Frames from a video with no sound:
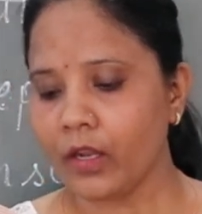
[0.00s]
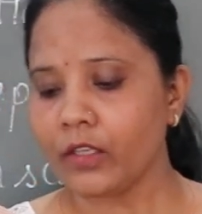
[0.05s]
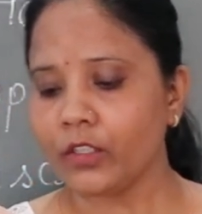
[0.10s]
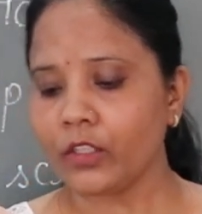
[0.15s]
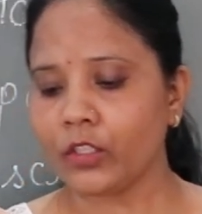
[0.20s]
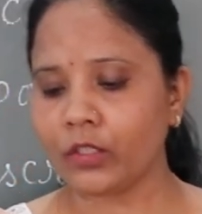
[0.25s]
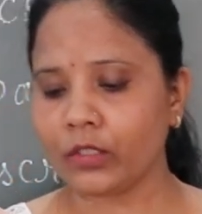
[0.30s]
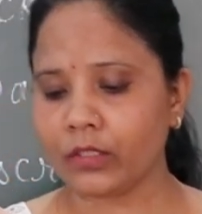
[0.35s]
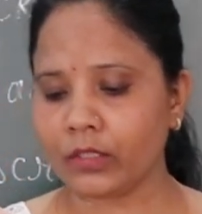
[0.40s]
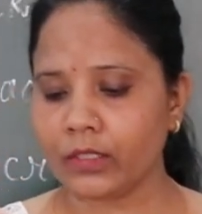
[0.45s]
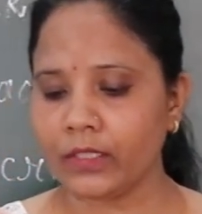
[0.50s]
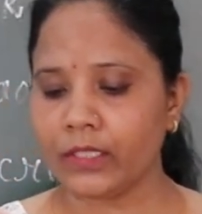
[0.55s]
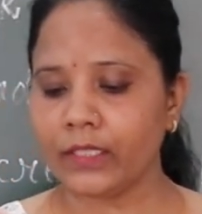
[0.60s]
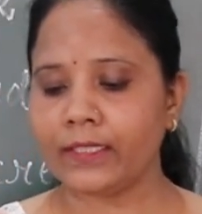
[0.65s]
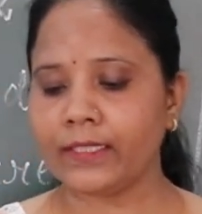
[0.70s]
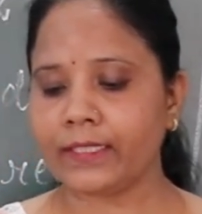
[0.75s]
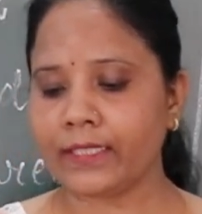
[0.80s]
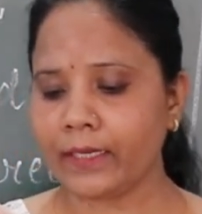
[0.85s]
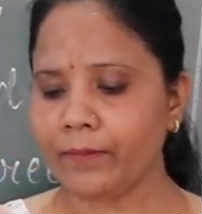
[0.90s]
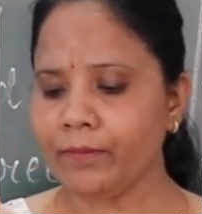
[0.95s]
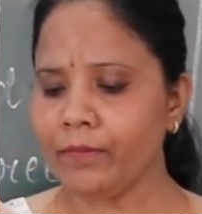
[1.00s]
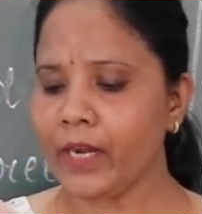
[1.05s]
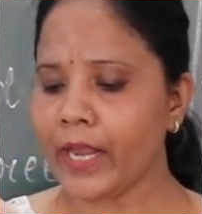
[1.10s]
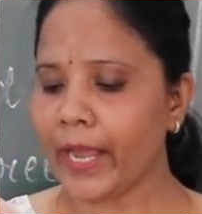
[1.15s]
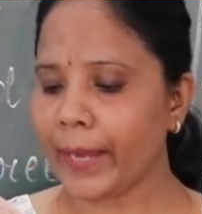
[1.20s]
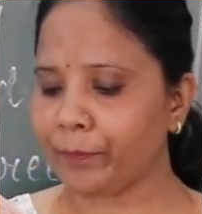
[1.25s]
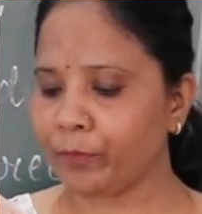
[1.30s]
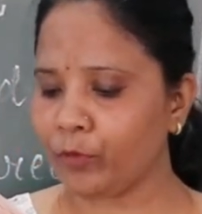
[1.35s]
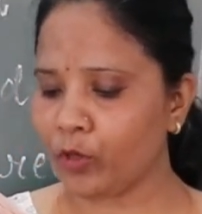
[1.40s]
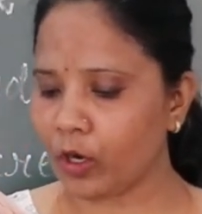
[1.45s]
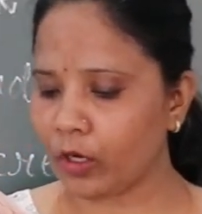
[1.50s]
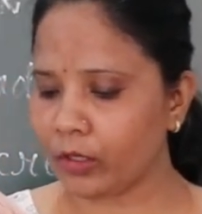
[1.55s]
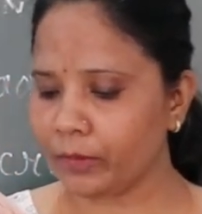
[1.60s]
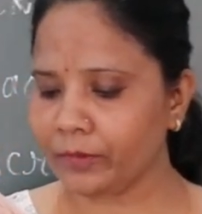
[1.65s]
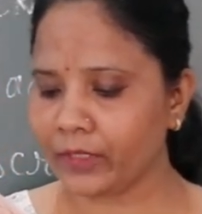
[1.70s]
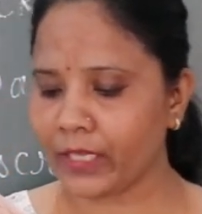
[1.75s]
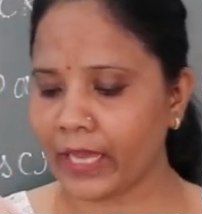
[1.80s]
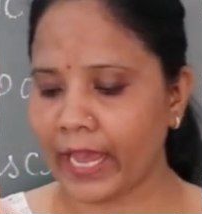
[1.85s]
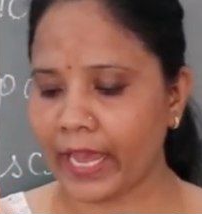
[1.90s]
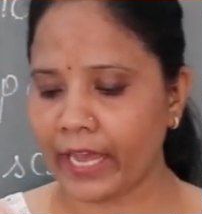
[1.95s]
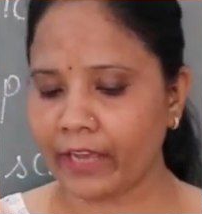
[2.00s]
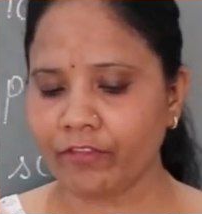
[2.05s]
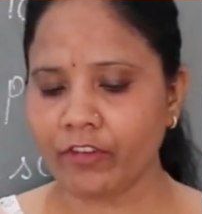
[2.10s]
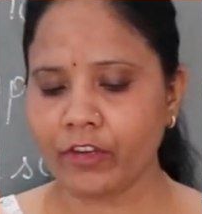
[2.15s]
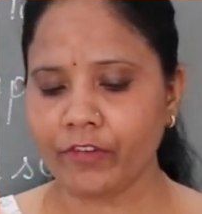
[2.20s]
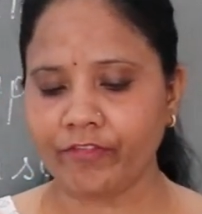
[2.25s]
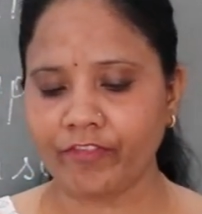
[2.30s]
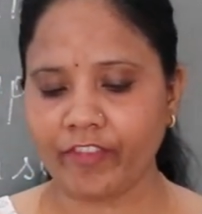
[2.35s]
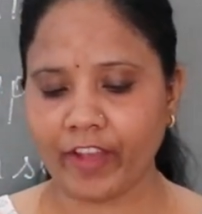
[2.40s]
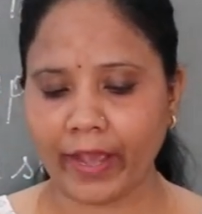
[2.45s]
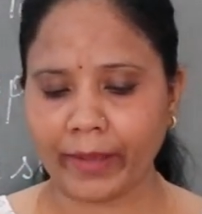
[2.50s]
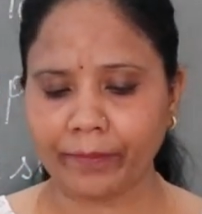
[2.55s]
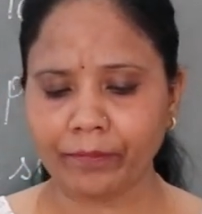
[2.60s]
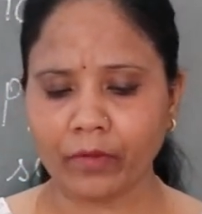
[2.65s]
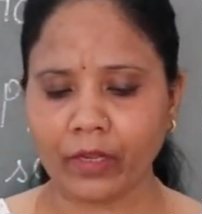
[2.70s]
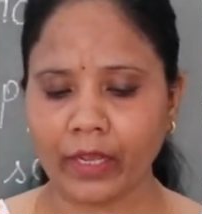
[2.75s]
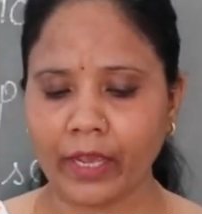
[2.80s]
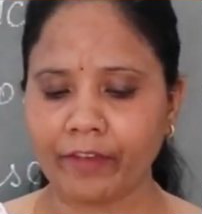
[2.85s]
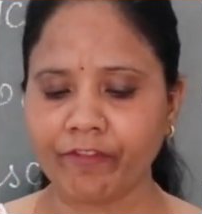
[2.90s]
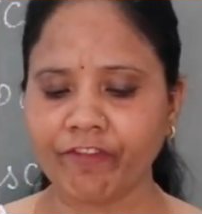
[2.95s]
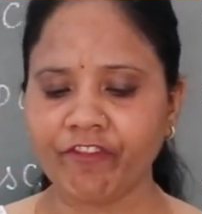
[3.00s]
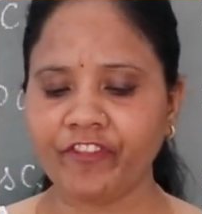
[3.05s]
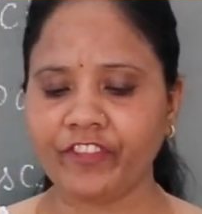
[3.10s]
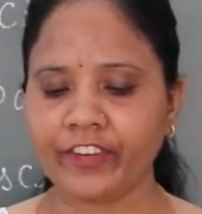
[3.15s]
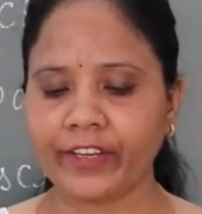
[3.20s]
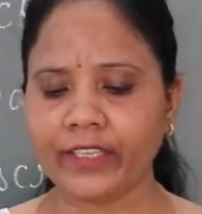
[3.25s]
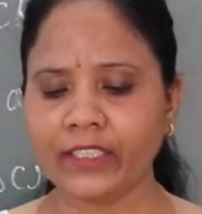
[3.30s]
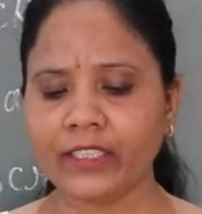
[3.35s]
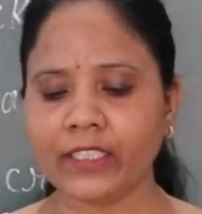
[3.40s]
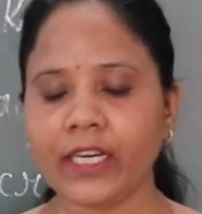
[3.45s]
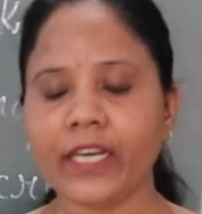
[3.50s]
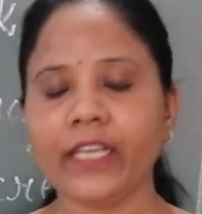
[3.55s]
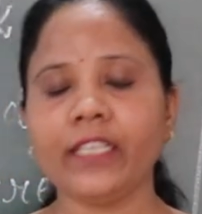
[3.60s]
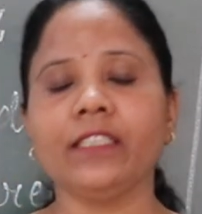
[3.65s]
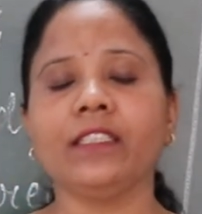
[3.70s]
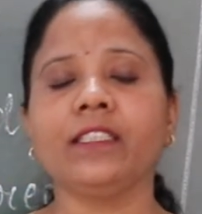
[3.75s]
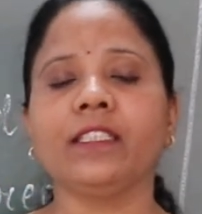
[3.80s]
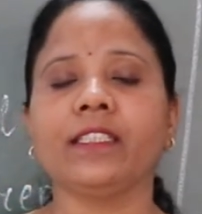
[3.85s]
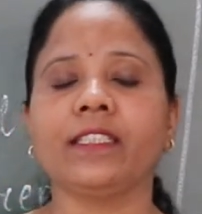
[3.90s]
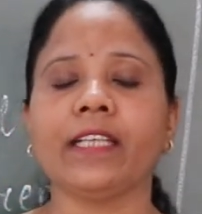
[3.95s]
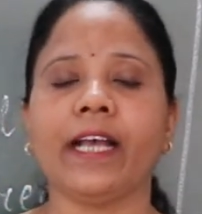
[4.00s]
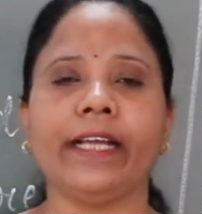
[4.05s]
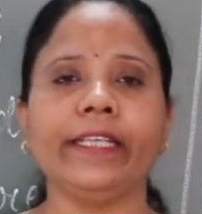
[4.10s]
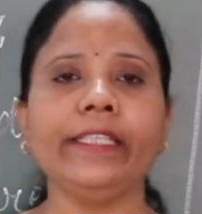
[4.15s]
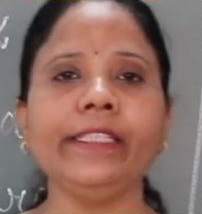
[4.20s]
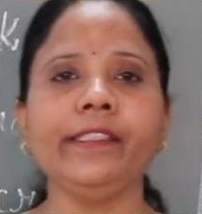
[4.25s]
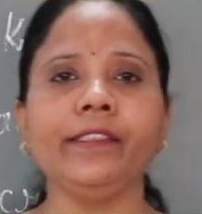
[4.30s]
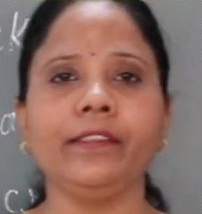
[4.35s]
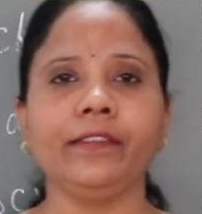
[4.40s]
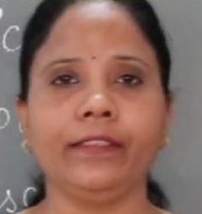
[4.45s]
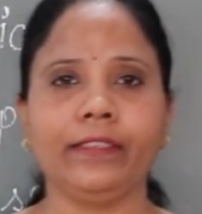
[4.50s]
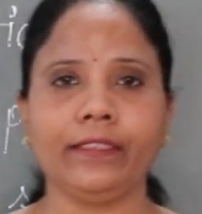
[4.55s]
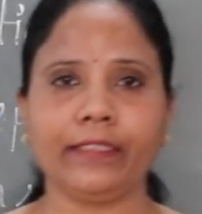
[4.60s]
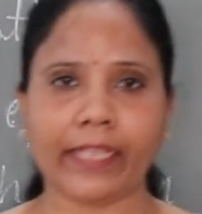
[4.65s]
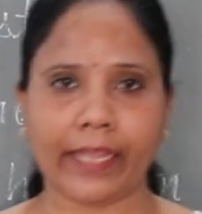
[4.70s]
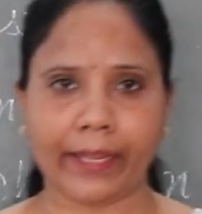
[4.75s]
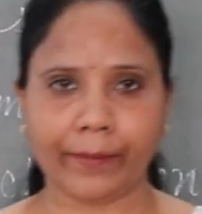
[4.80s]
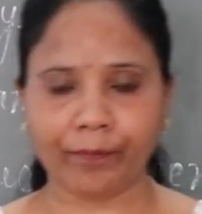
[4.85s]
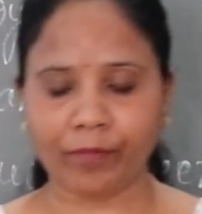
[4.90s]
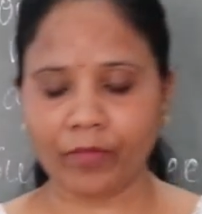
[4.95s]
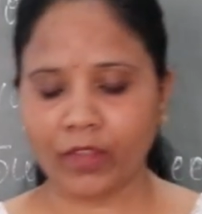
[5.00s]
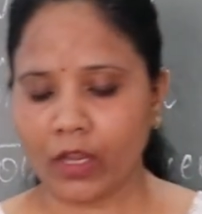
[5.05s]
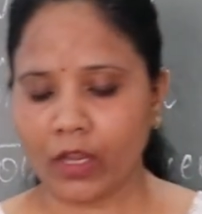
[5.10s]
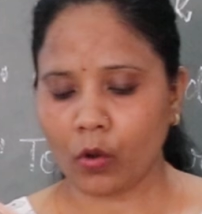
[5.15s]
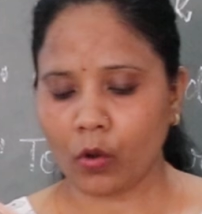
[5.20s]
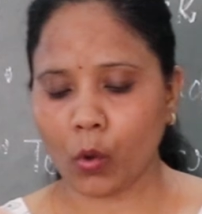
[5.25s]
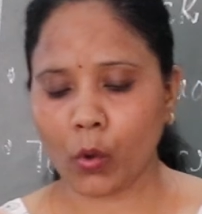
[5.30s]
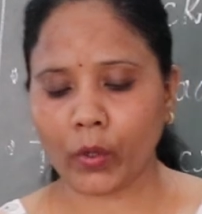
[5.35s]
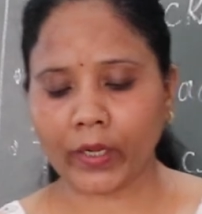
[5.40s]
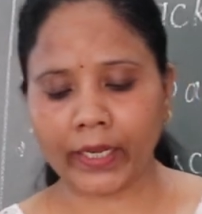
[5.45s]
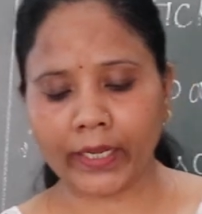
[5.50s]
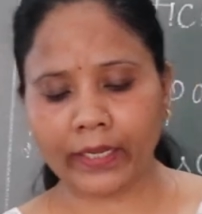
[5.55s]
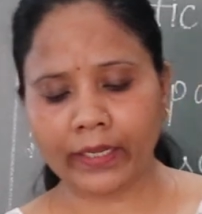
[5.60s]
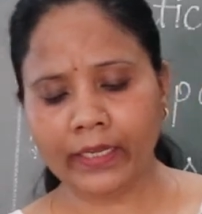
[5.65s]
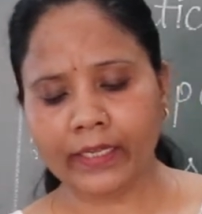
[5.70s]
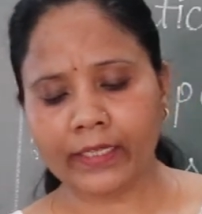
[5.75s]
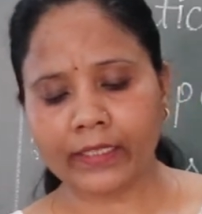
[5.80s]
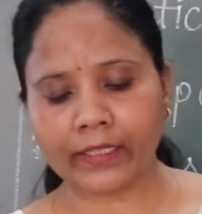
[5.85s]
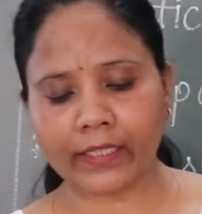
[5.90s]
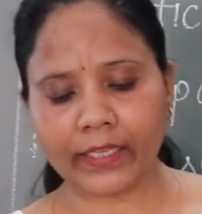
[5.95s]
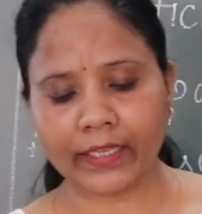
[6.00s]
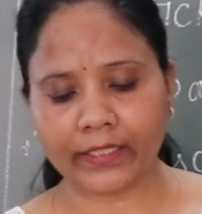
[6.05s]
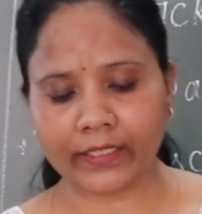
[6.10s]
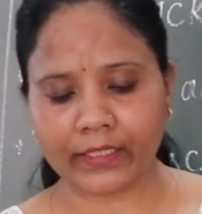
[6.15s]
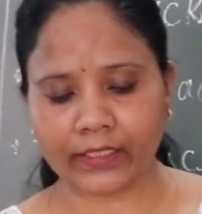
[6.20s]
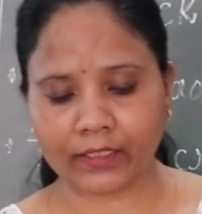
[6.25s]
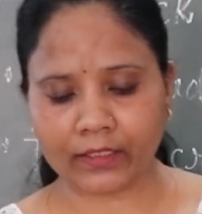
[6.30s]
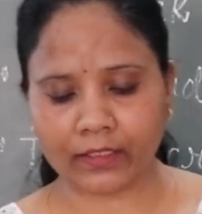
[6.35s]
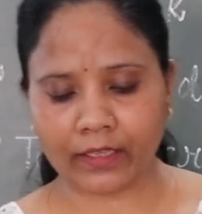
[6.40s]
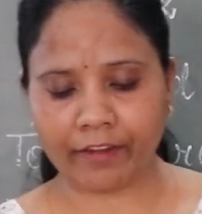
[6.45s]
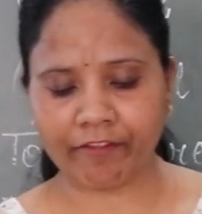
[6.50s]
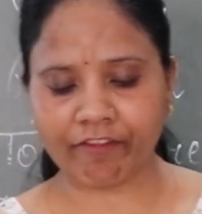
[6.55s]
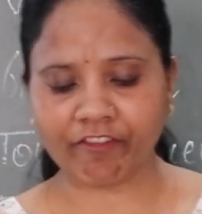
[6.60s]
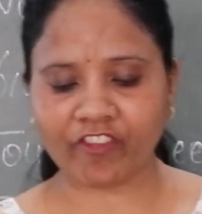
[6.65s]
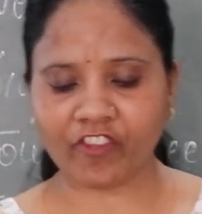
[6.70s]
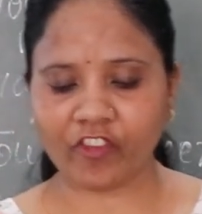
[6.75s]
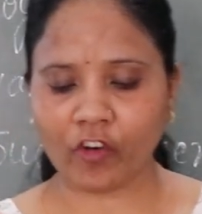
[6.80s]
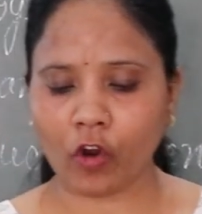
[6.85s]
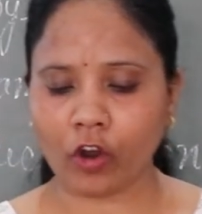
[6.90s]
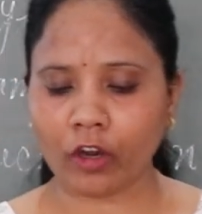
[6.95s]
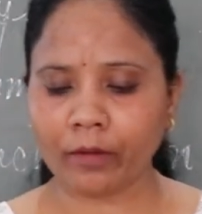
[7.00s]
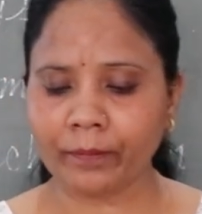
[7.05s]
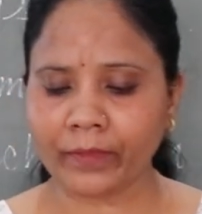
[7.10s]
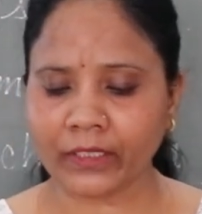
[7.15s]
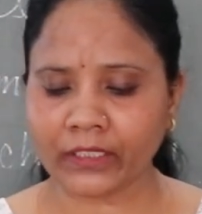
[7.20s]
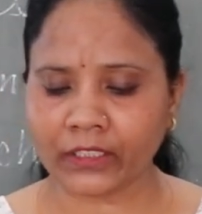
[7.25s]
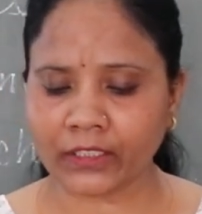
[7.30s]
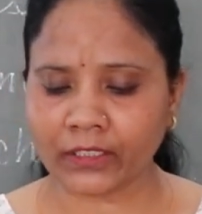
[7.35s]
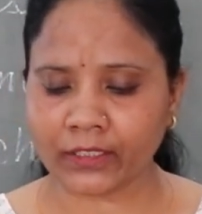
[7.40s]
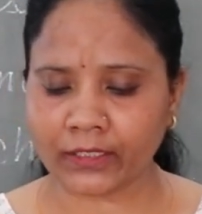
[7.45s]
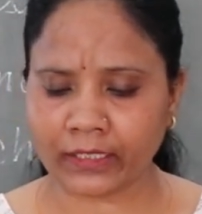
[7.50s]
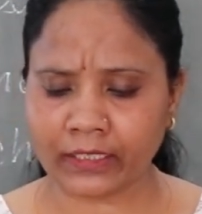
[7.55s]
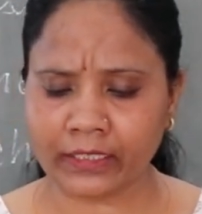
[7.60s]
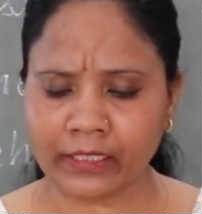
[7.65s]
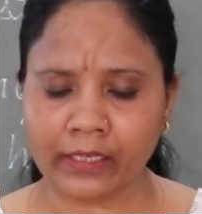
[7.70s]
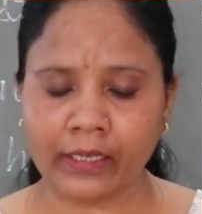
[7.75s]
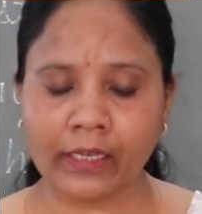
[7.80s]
Some laptops have a webcam fixed inside them. Okay, there is the information.